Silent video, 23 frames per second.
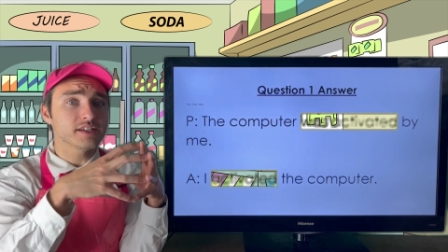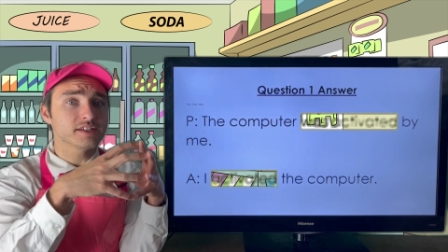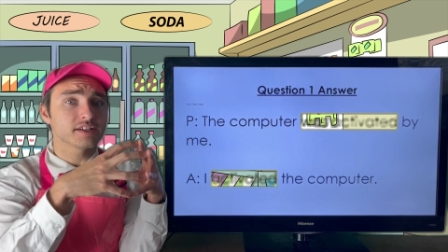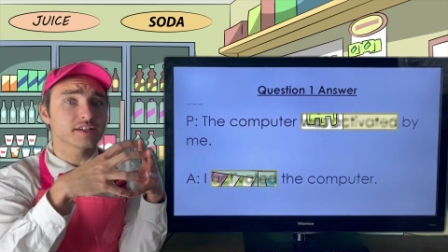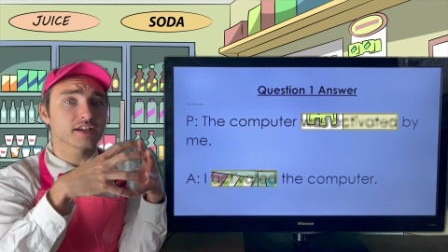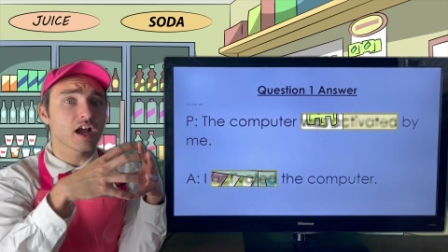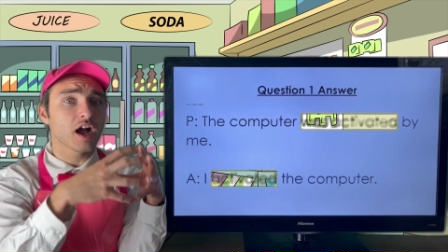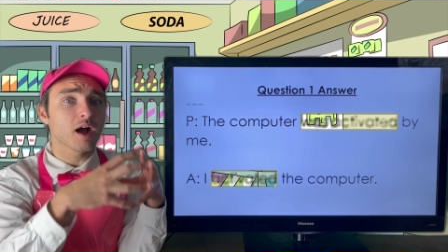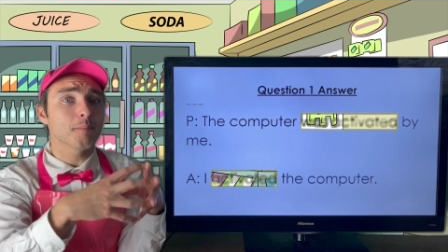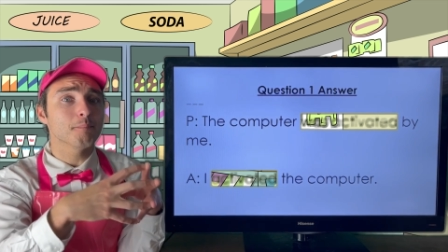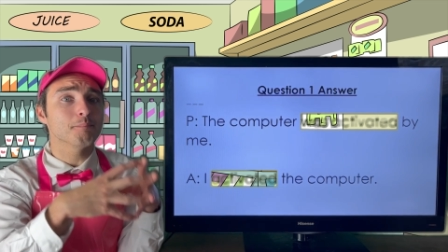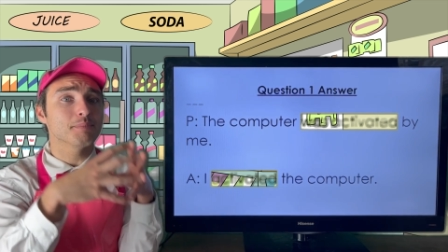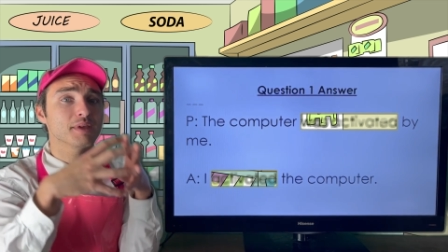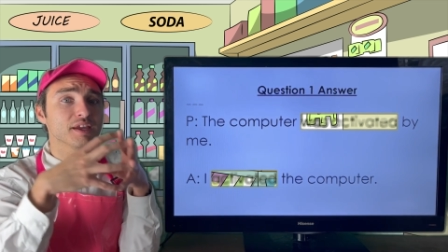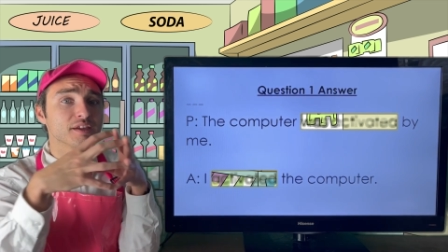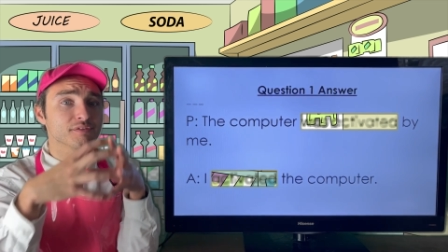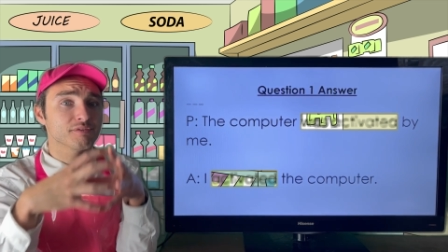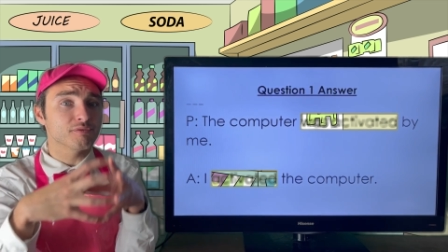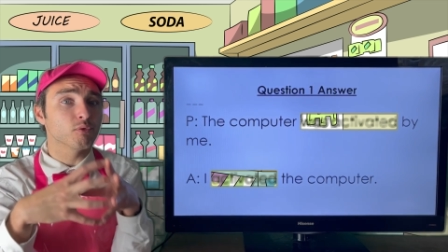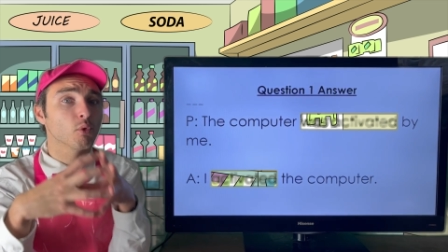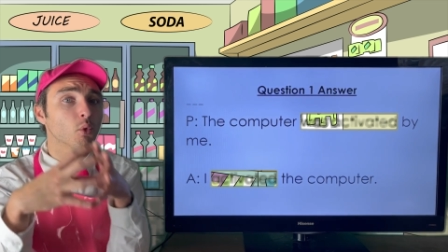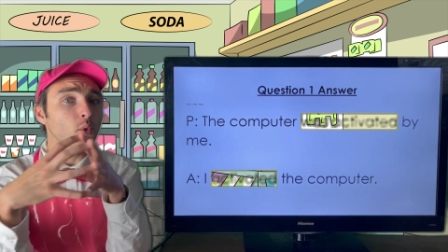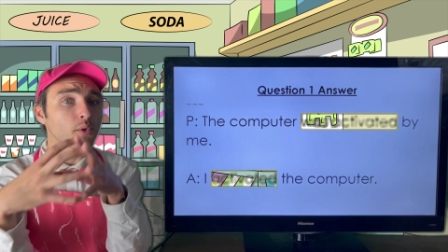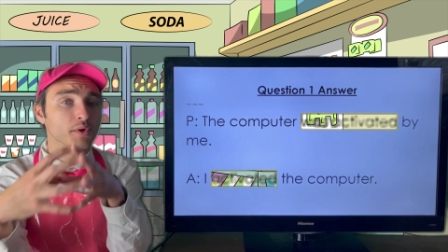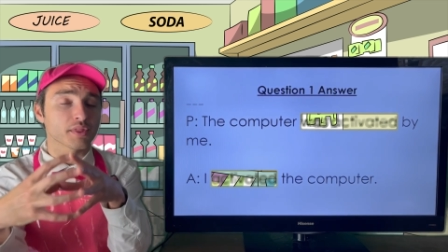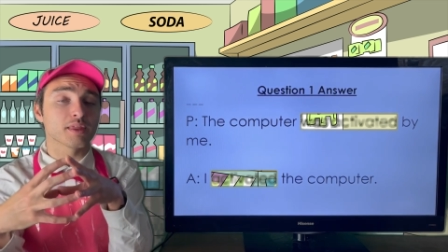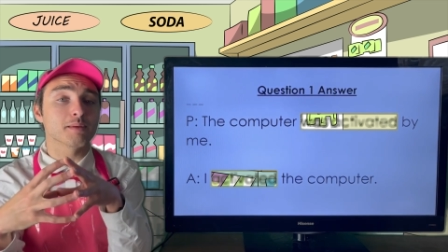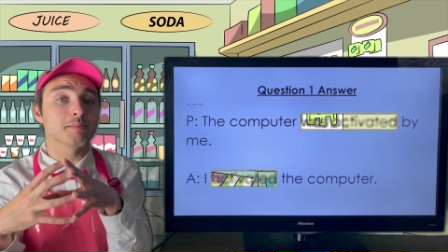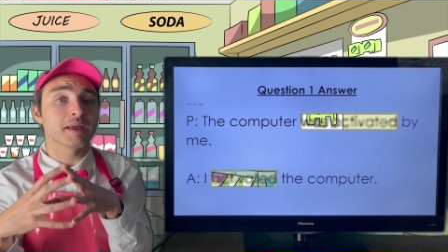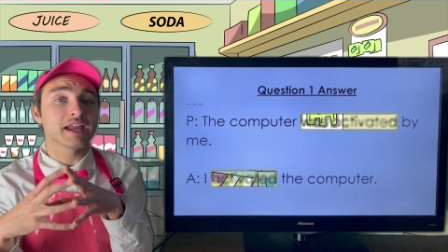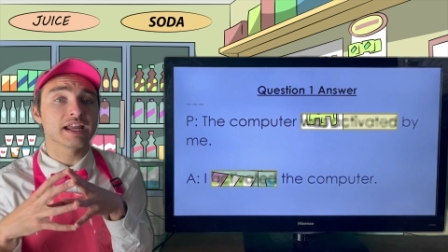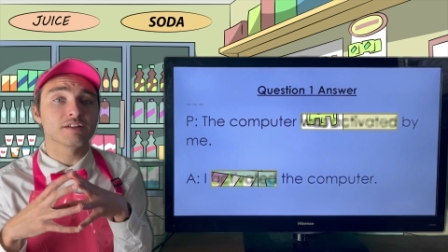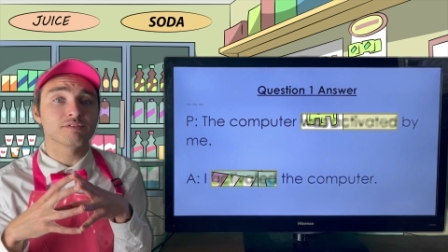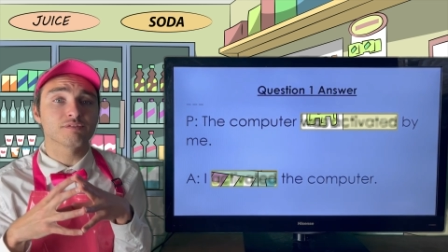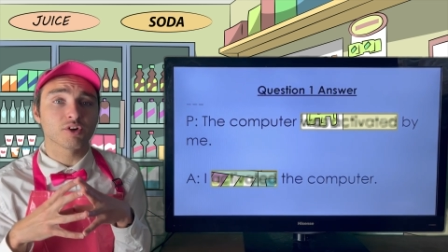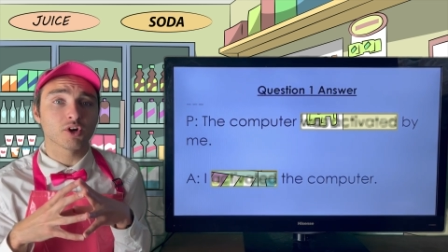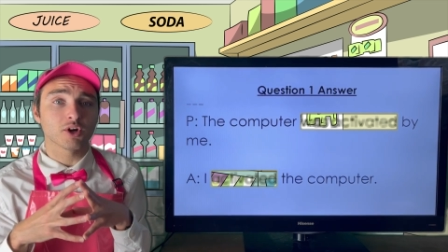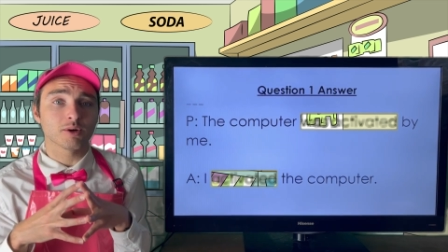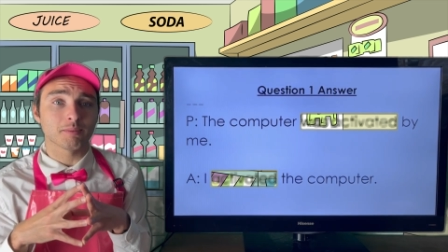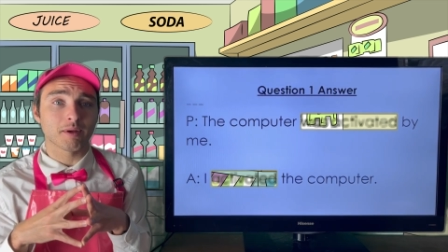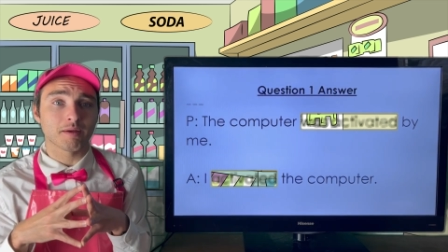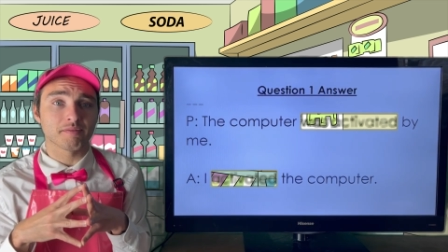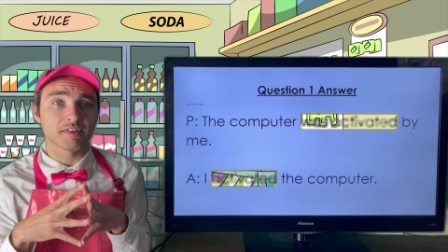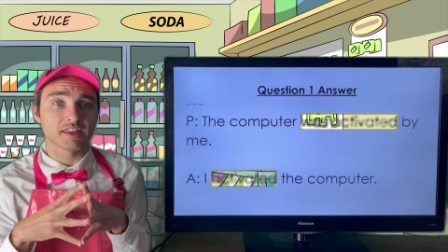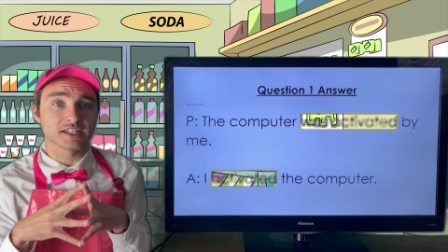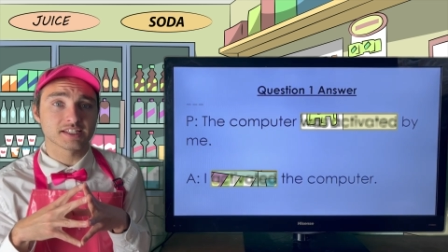to come before the main
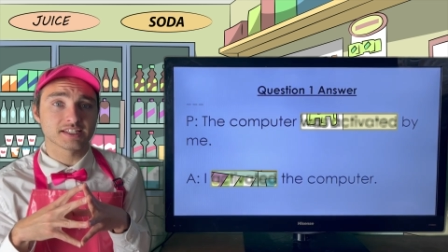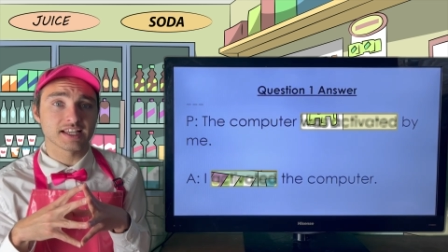verb of the